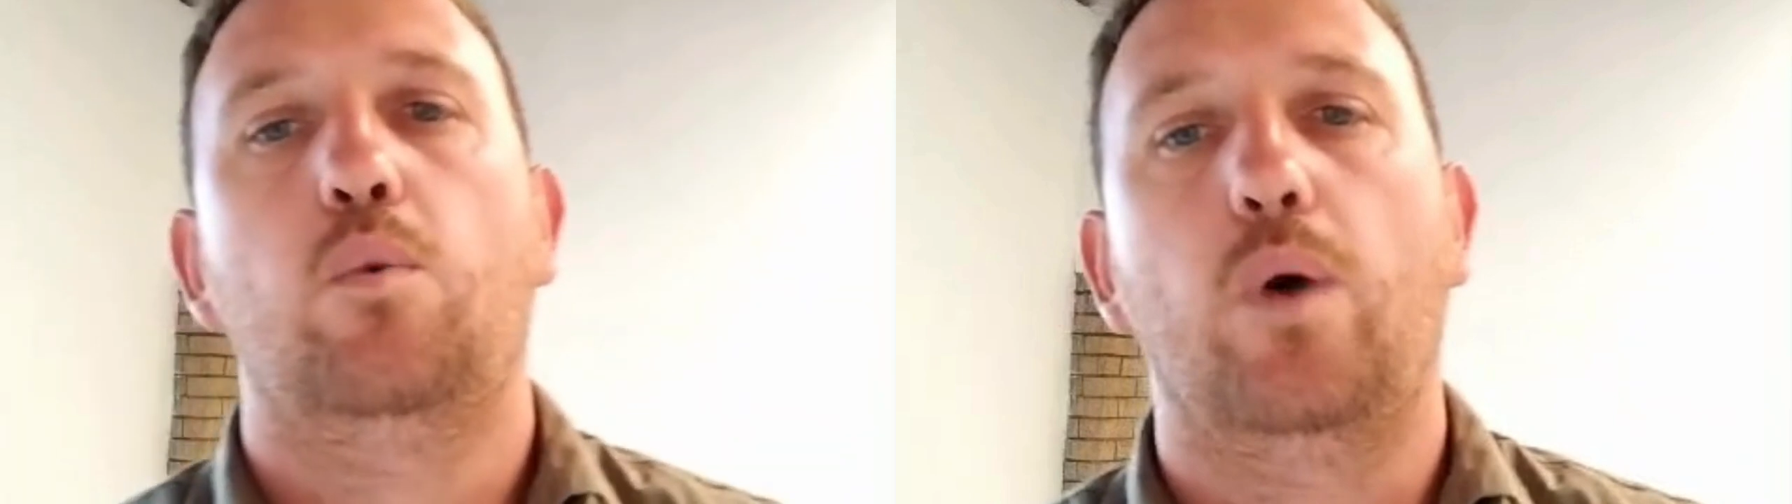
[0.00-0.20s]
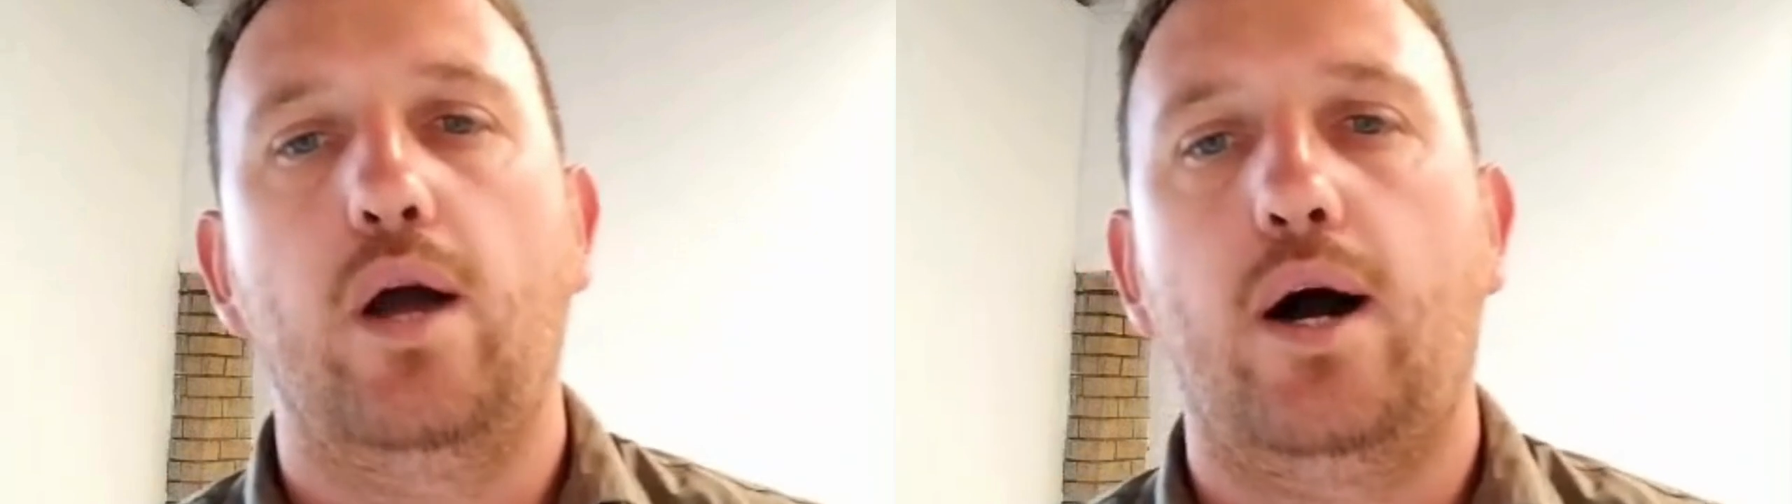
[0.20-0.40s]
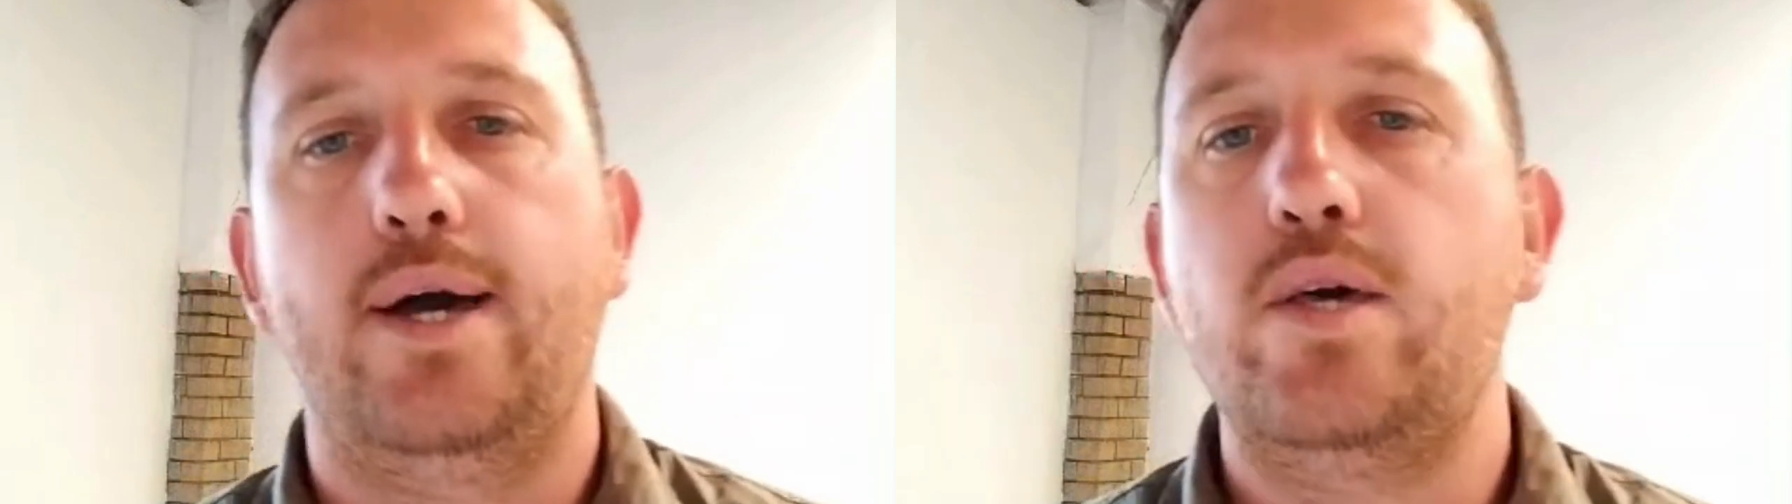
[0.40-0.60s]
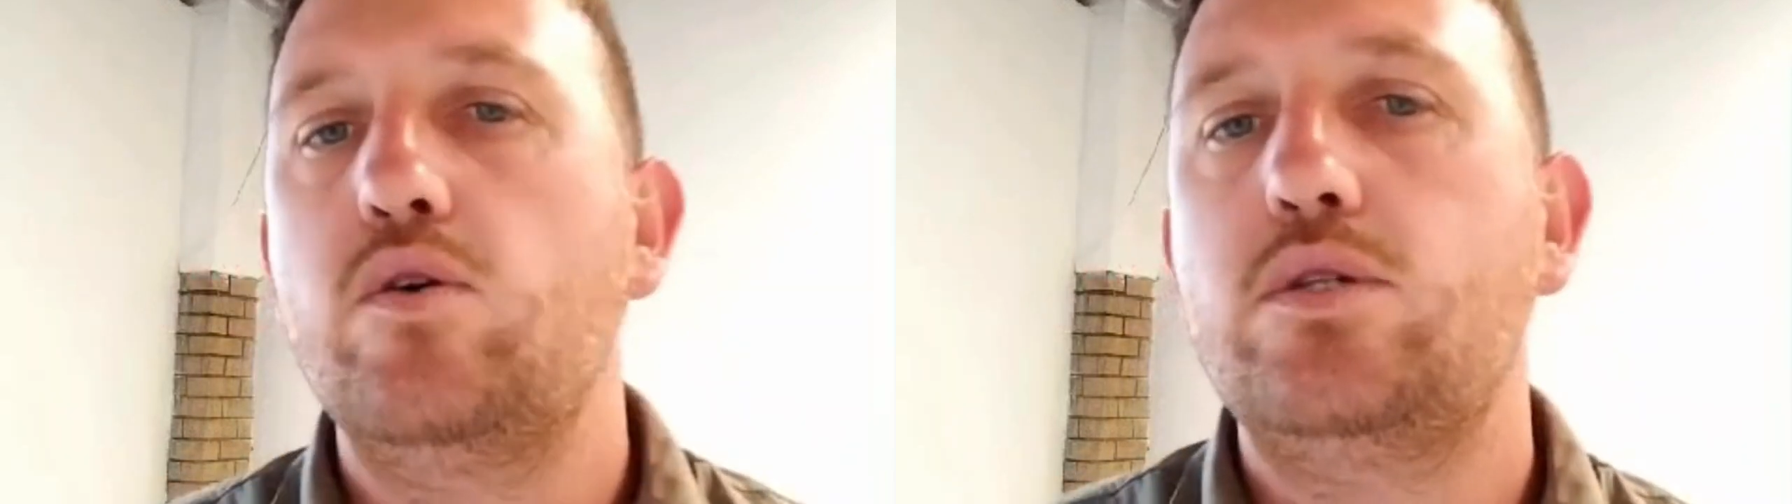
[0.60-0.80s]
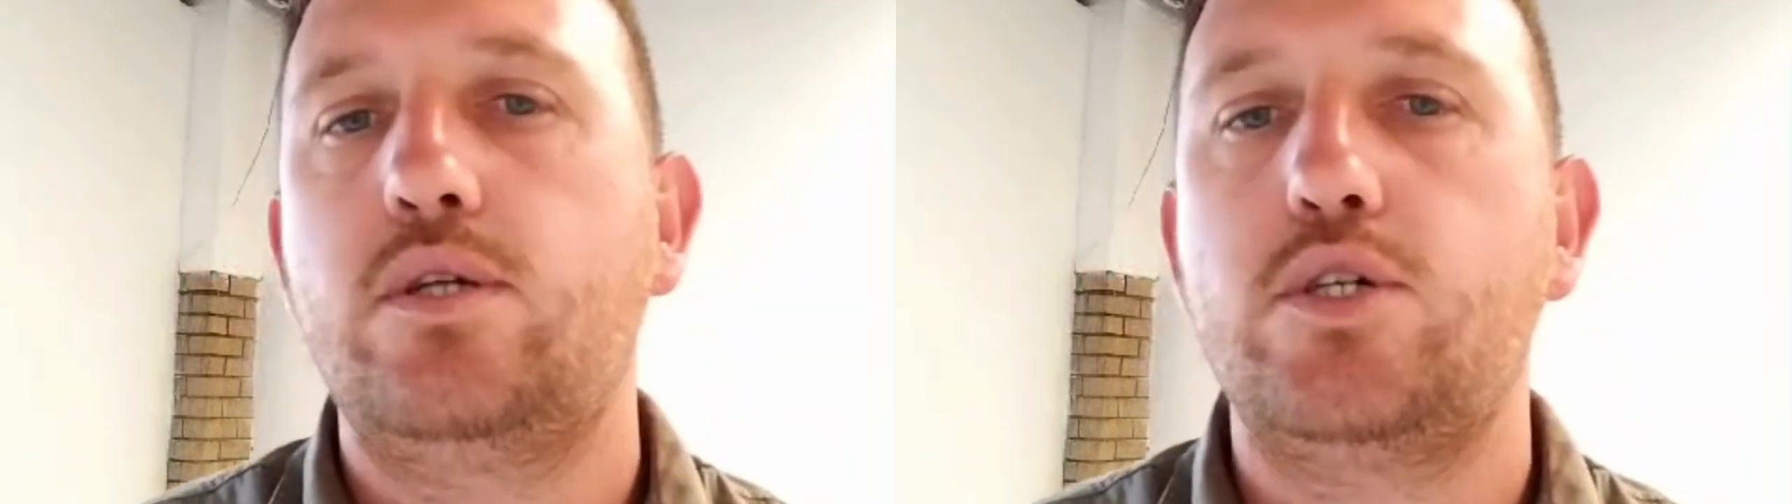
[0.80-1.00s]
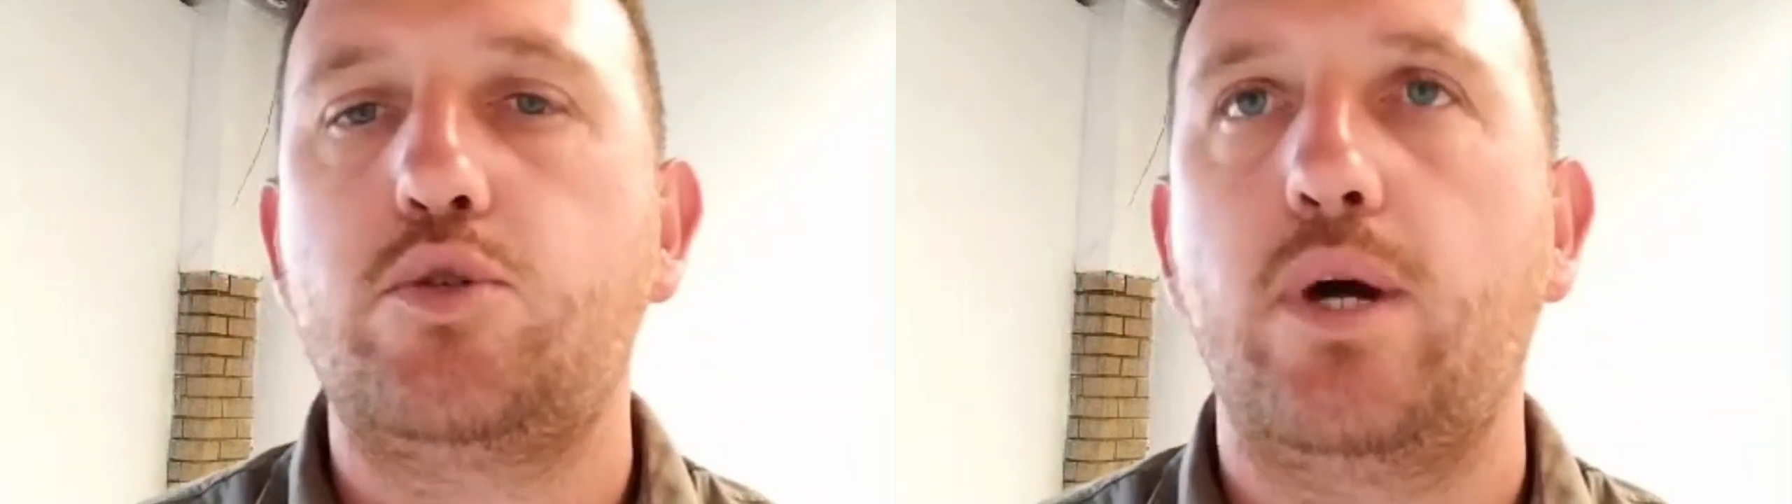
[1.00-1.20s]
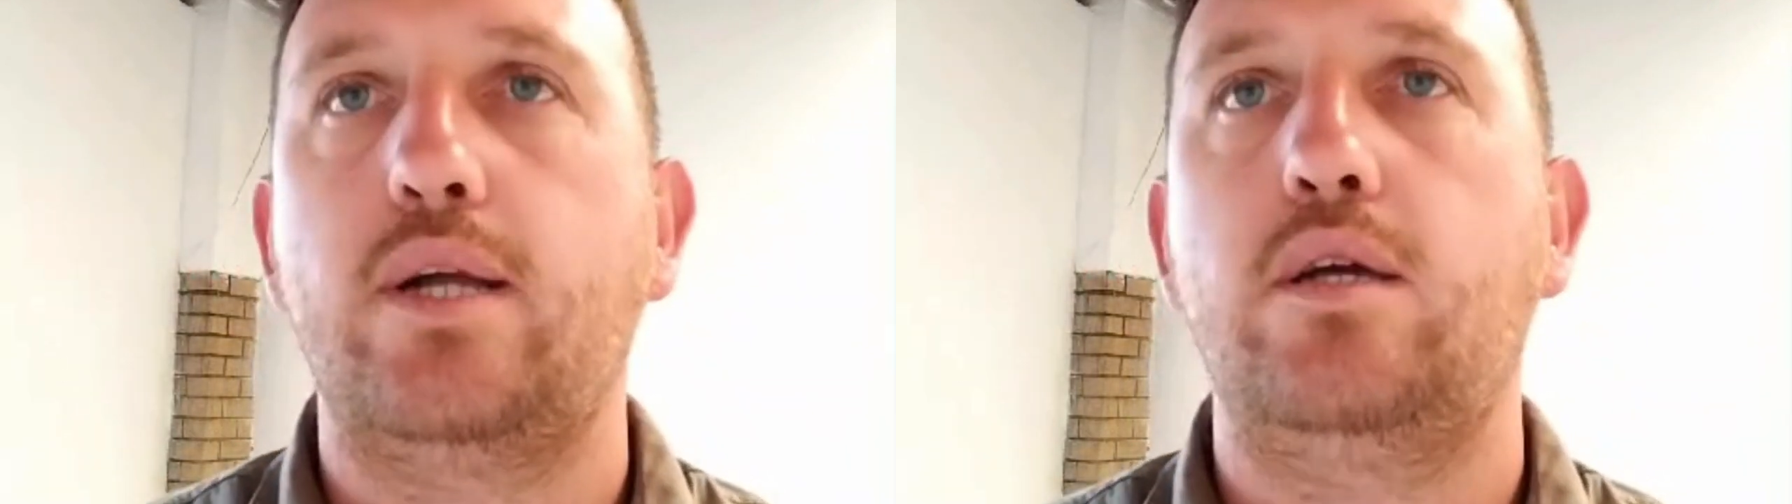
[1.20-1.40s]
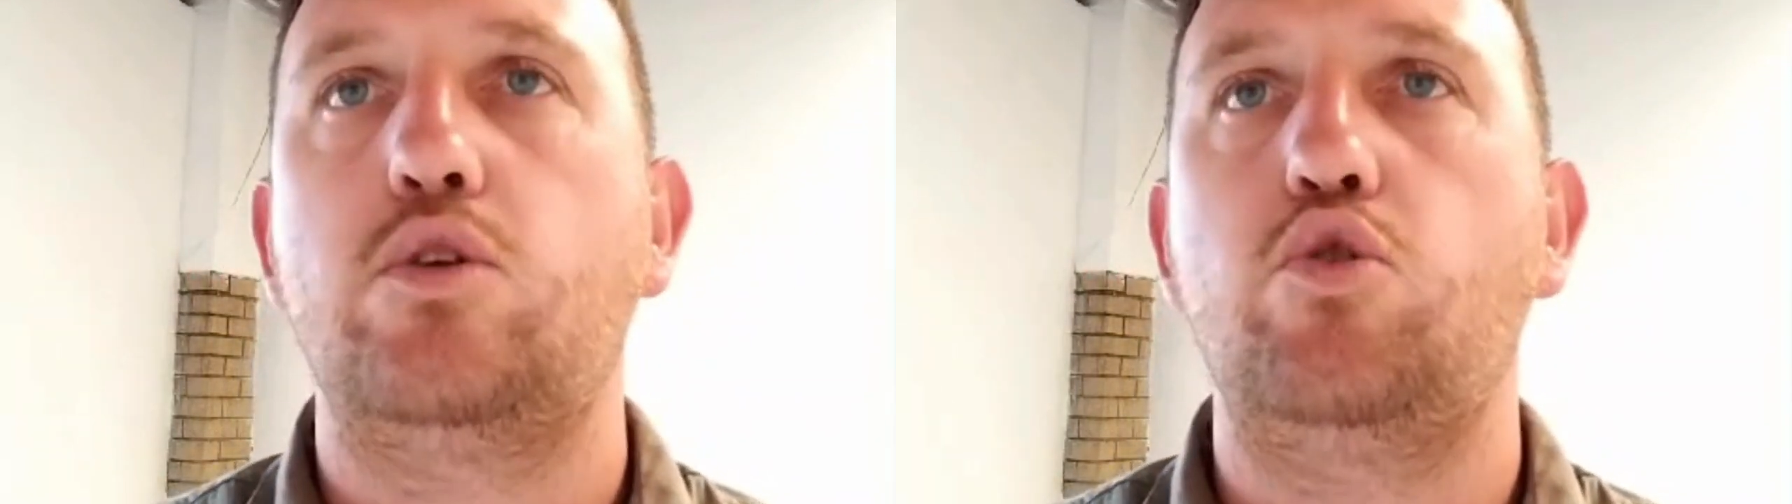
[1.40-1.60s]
where I used this tractor